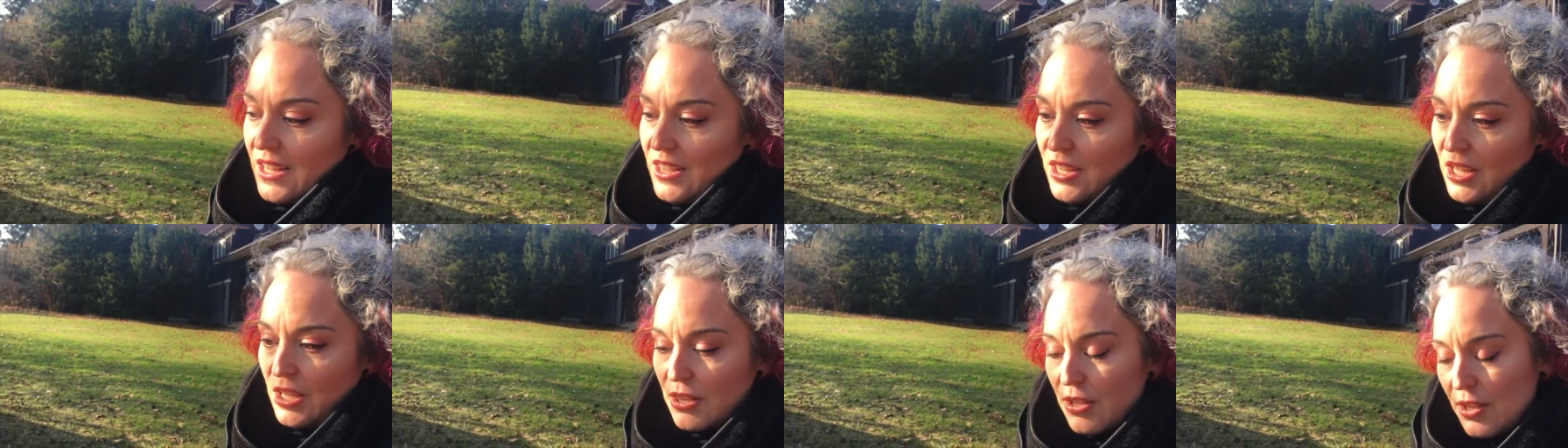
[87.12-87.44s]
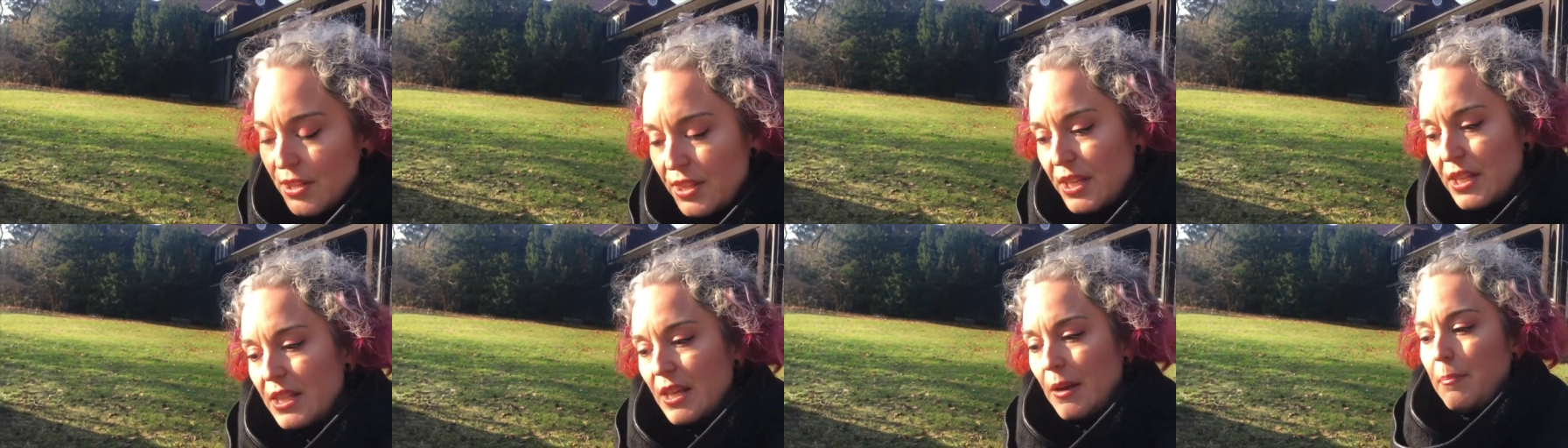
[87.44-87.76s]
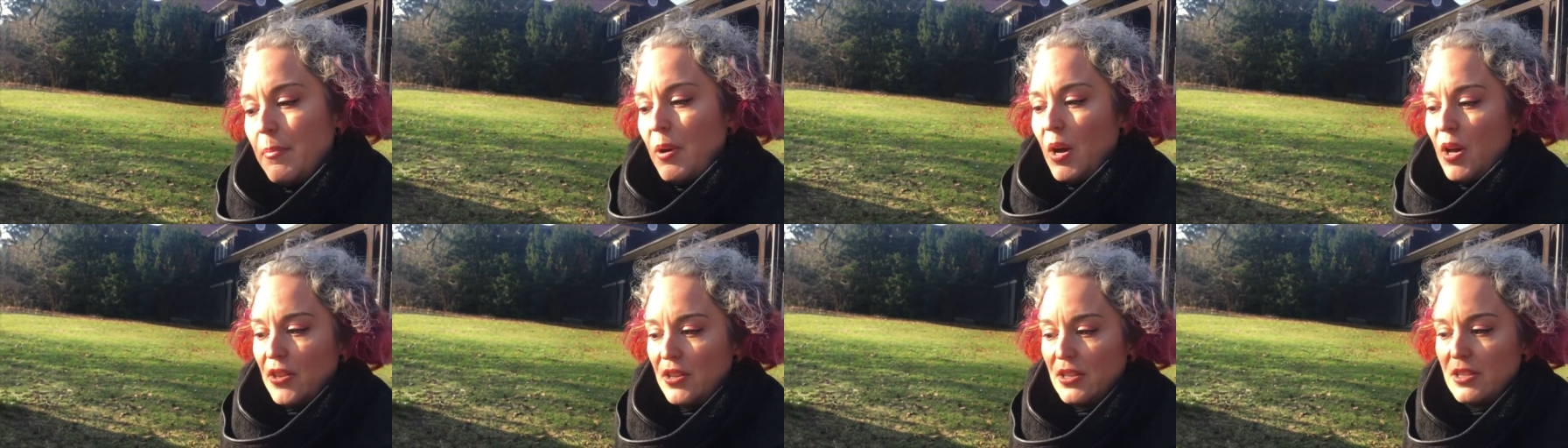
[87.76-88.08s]
The other thing
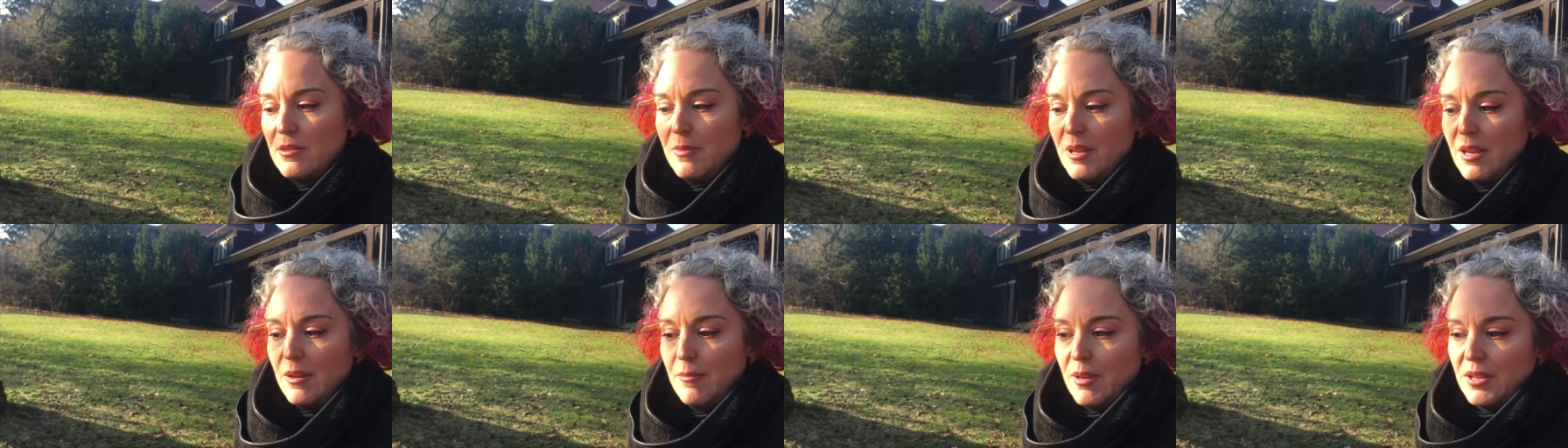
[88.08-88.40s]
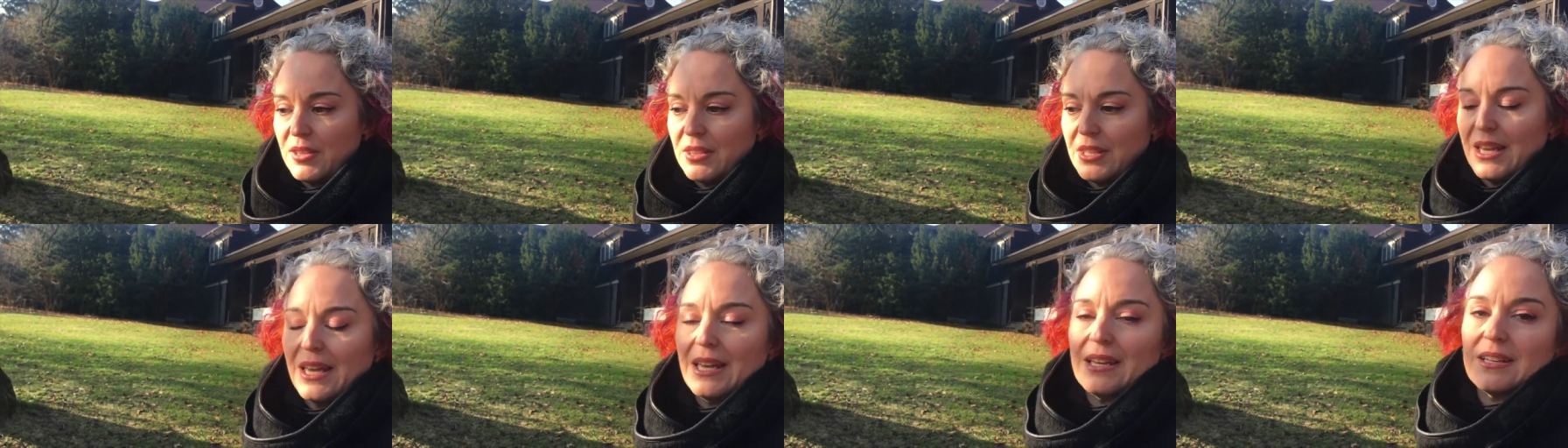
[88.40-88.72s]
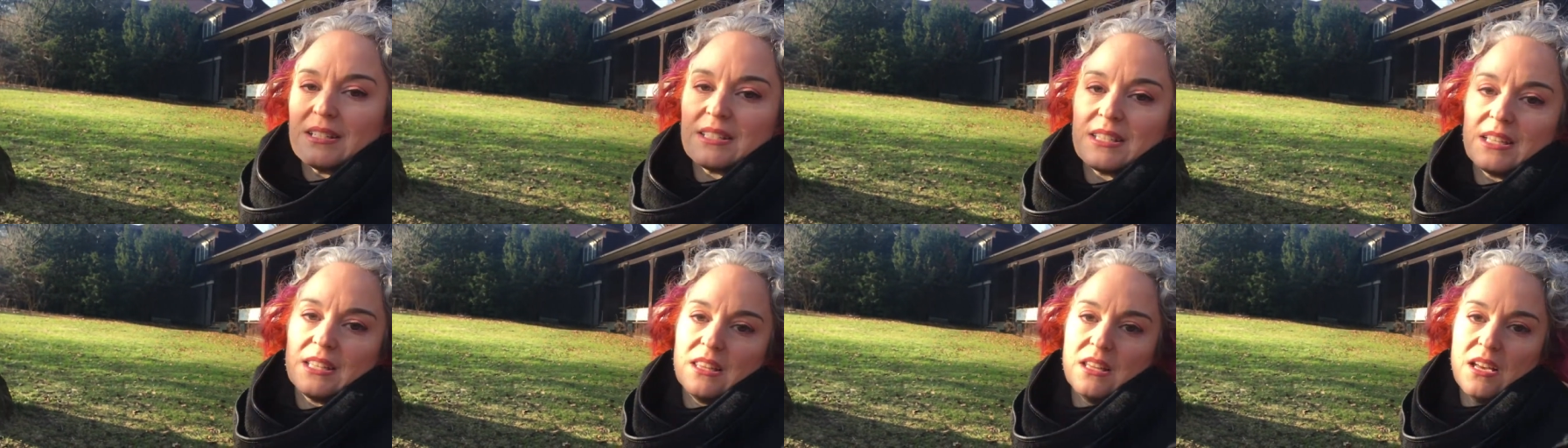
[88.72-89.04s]
that bothers me about the
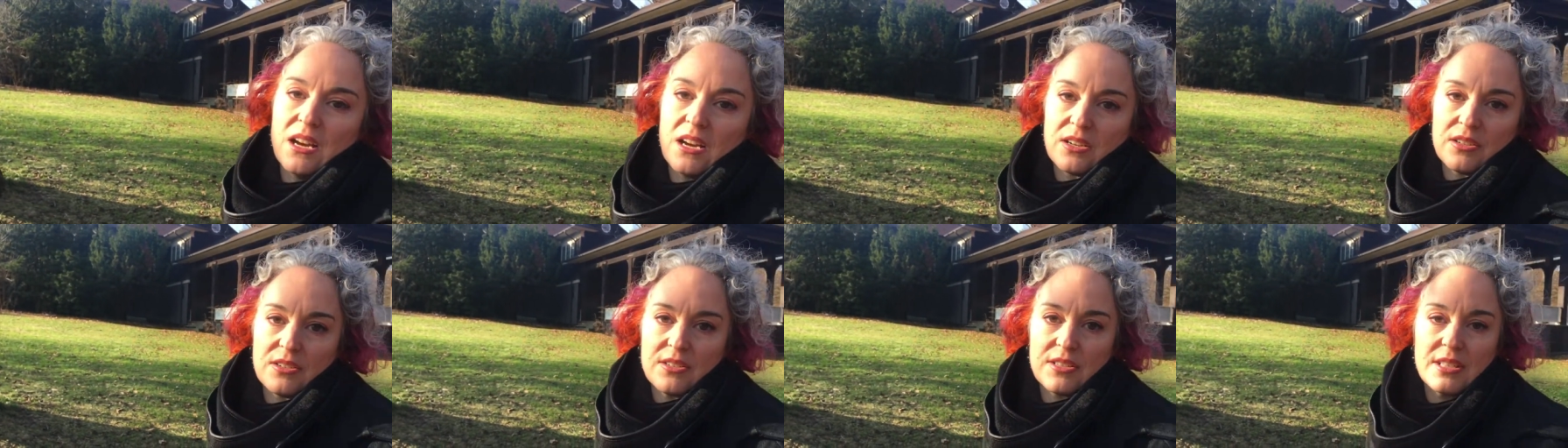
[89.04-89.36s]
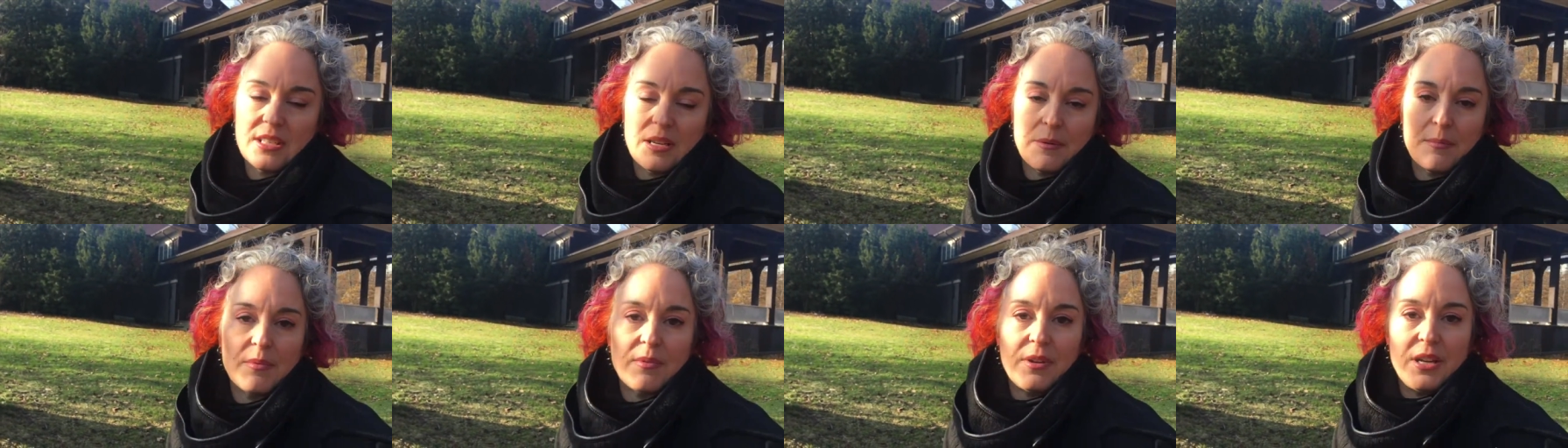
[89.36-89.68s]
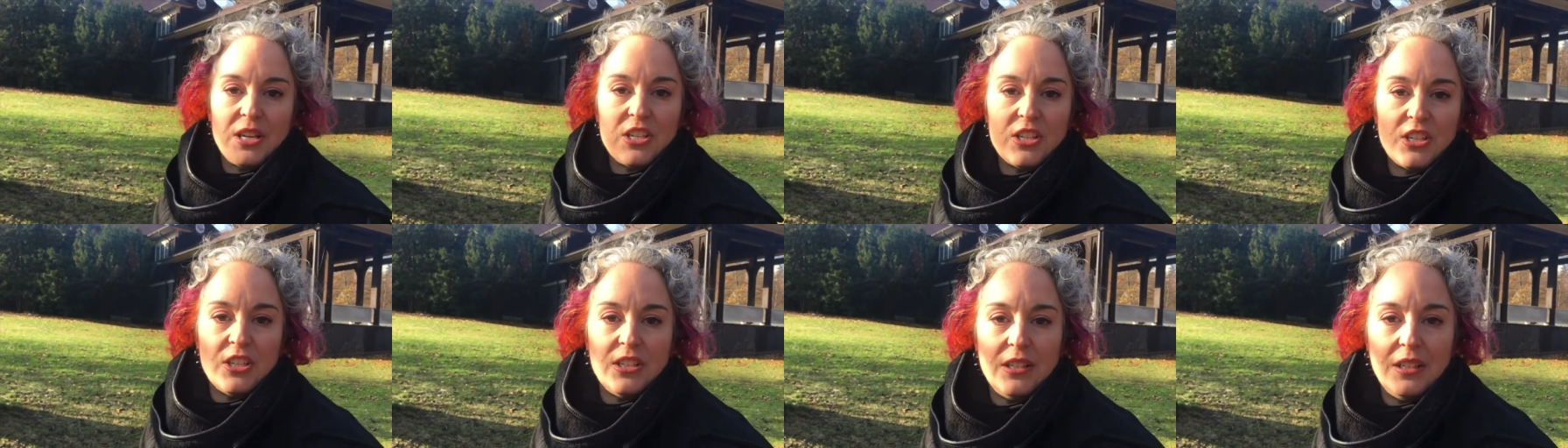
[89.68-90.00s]
ales and lagers
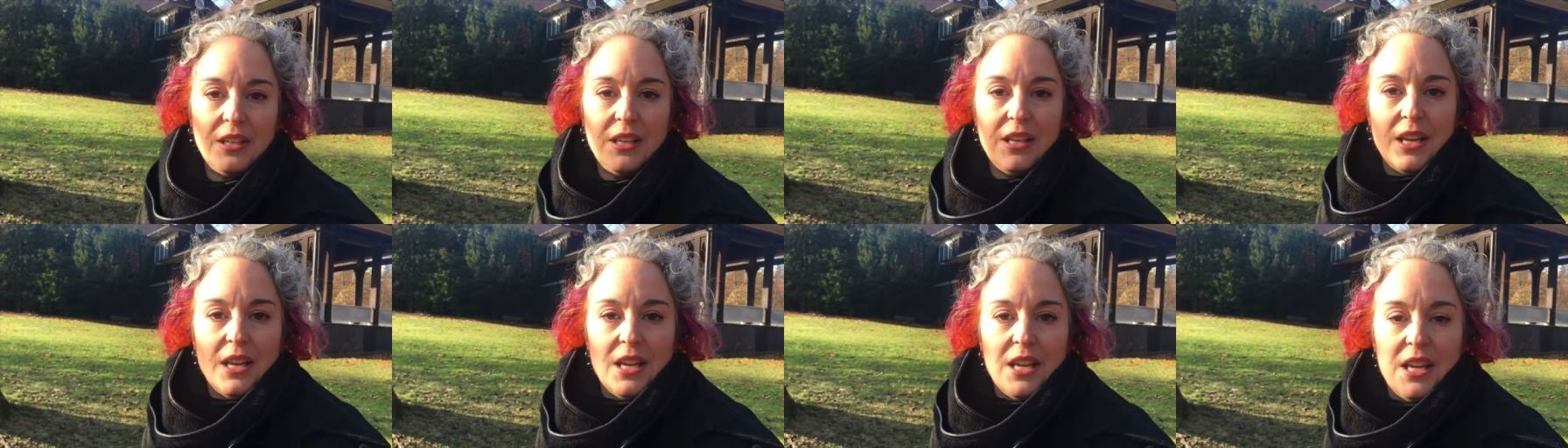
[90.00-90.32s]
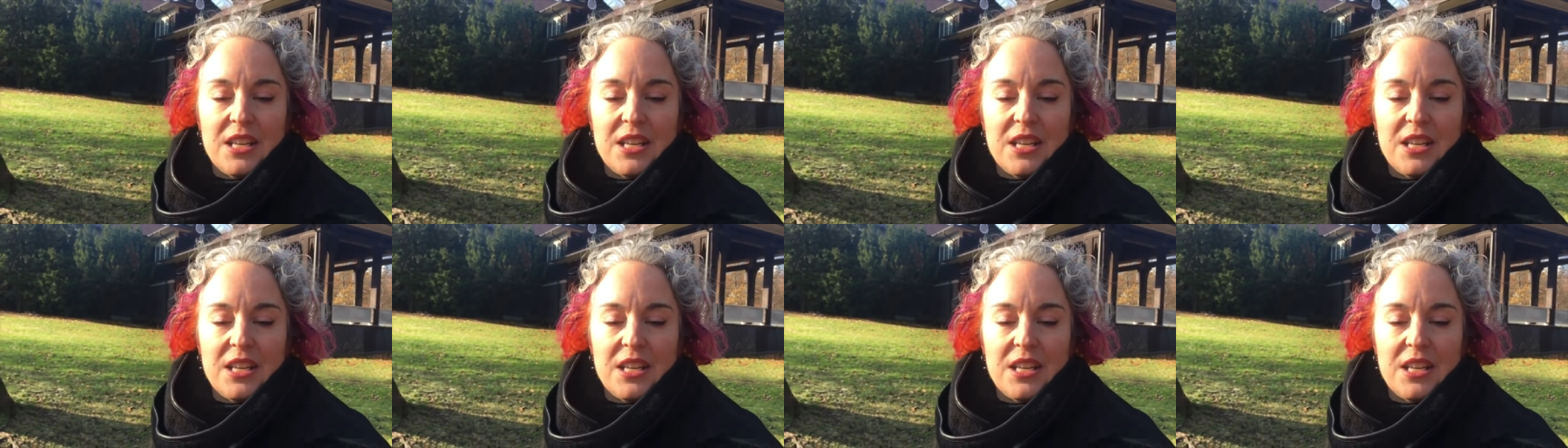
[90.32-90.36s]
separation